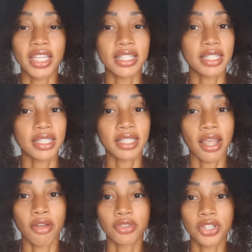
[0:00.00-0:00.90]
a
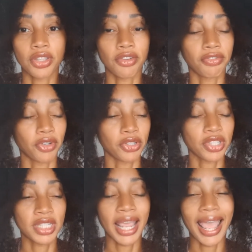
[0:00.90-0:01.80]
discount to the
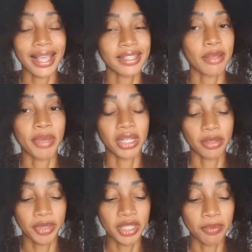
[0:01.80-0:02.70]
first X
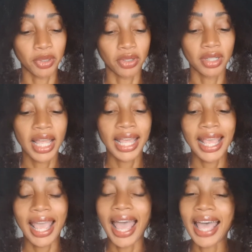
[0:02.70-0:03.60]
amount of people,
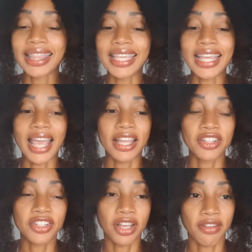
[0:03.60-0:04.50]
at the
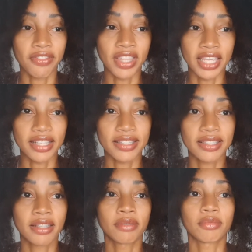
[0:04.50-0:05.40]
end of
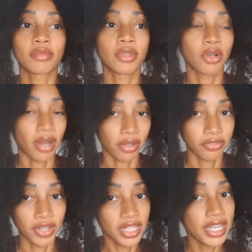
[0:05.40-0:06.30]
this
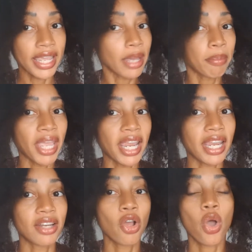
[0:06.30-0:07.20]
crowdfunding
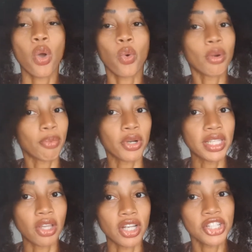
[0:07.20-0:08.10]
campaign or
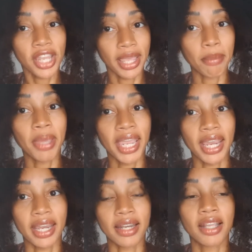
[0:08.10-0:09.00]
pre-launch
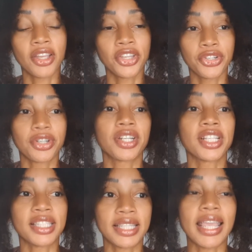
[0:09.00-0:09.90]
campaign, you're
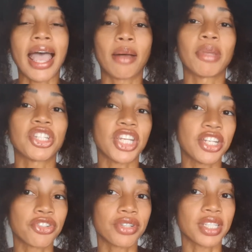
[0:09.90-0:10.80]
gonna see how much
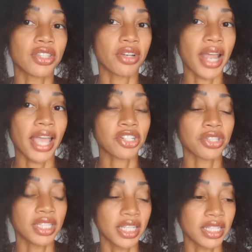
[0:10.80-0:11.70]
interest there
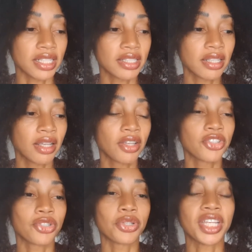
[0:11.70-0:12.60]
actually is,
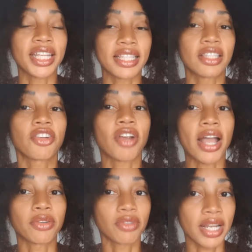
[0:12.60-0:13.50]
so you can hit the
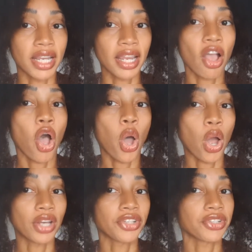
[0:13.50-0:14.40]
ground running
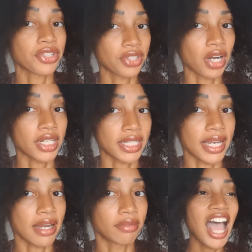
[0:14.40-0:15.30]
on your start date.